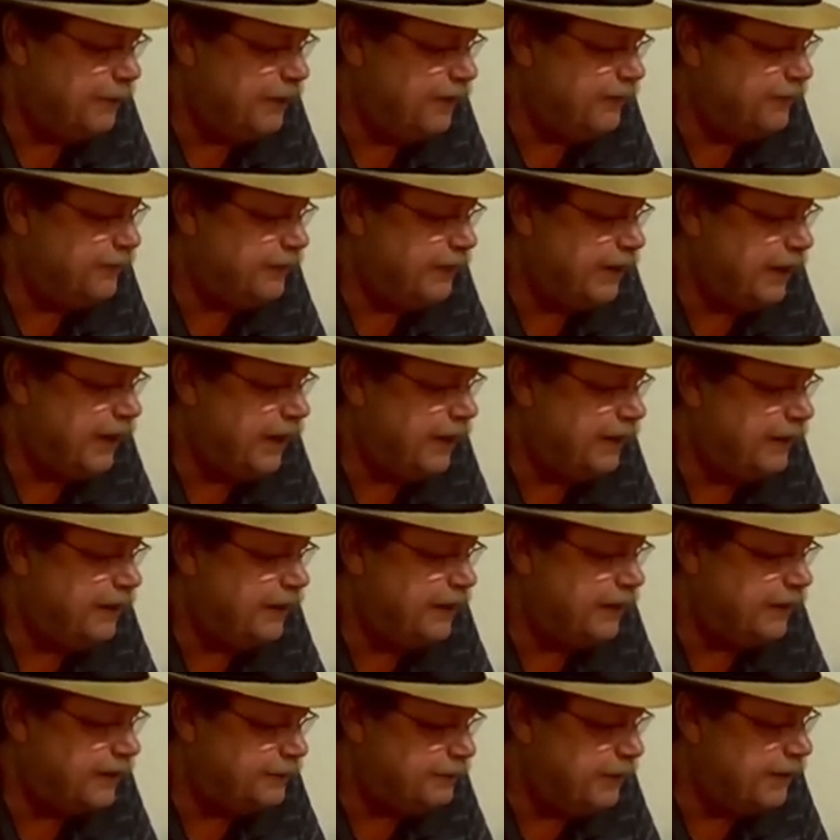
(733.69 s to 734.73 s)
peace with that, that
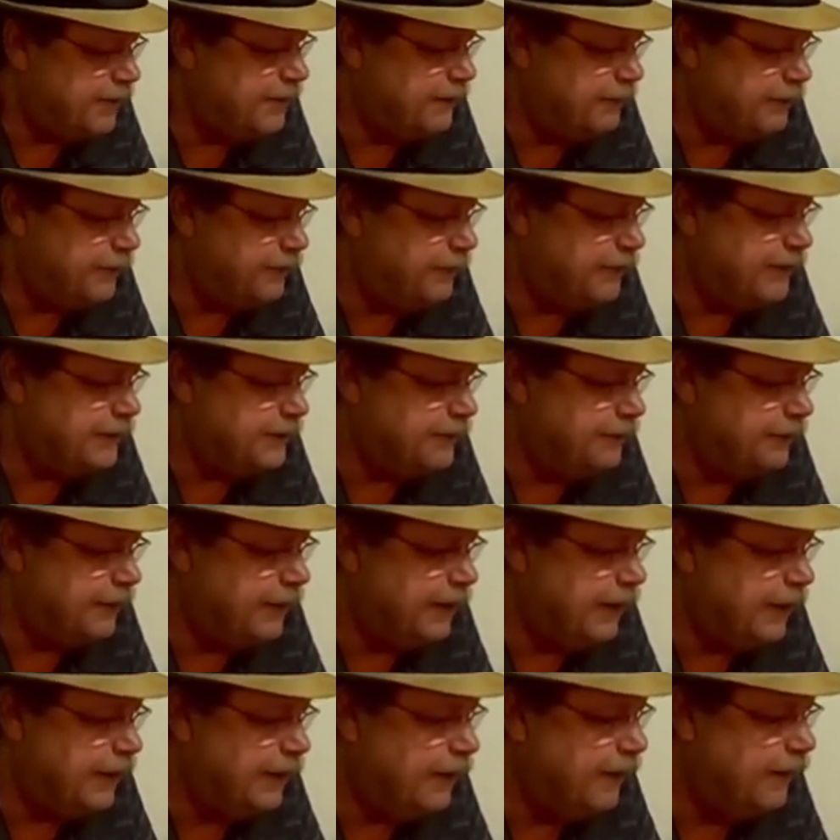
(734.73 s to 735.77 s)
especially with what's going
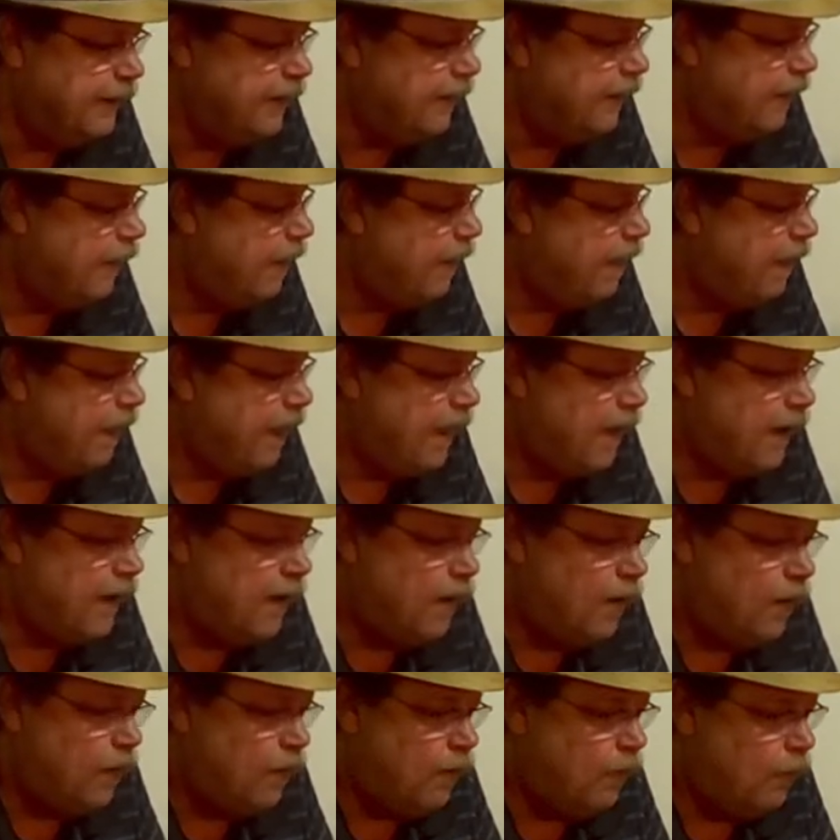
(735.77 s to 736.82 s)
on.
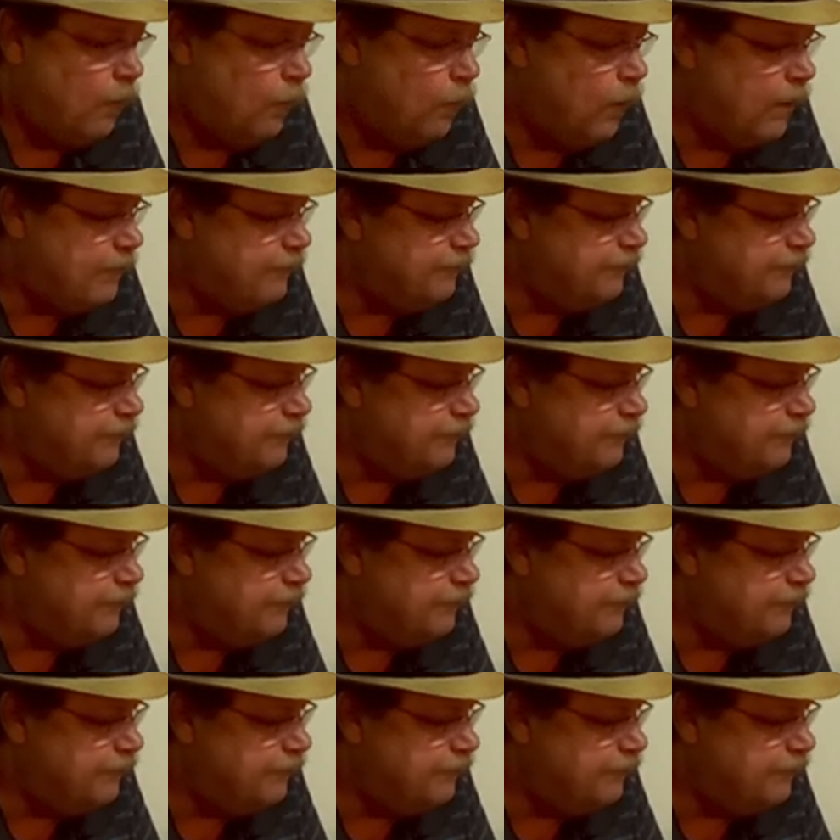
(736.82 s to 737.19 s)
What